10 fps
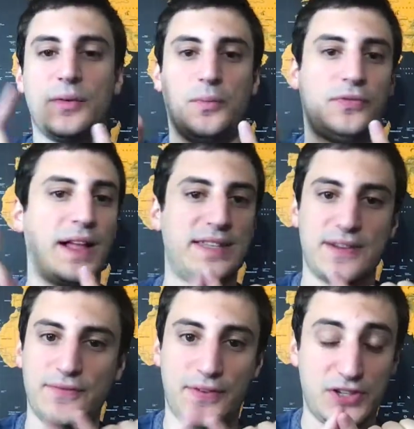Flight
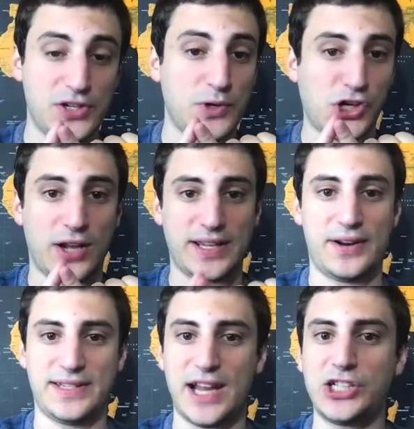752 was shot
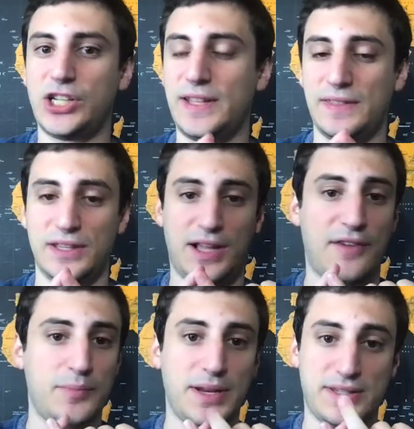down intentionally. The
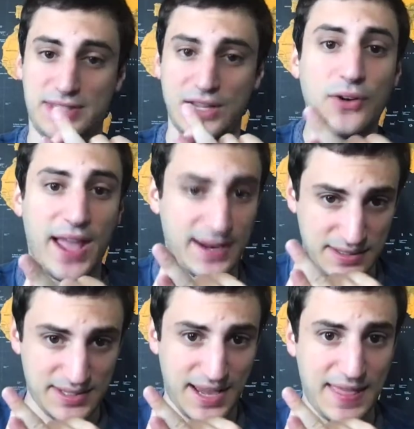government still
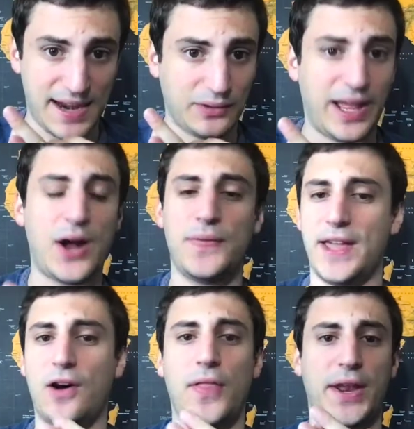can't say that out loud.
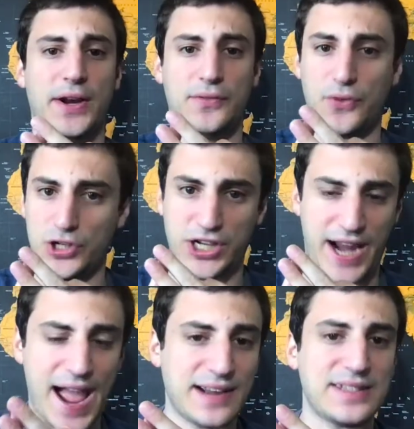They call it an unfortunate
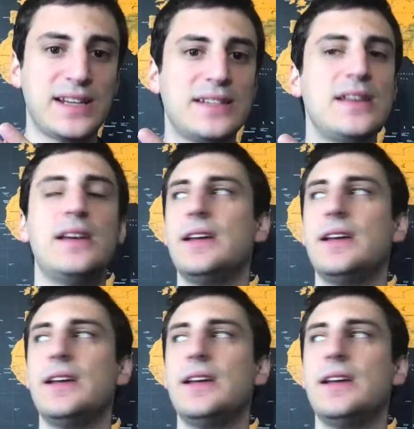accident.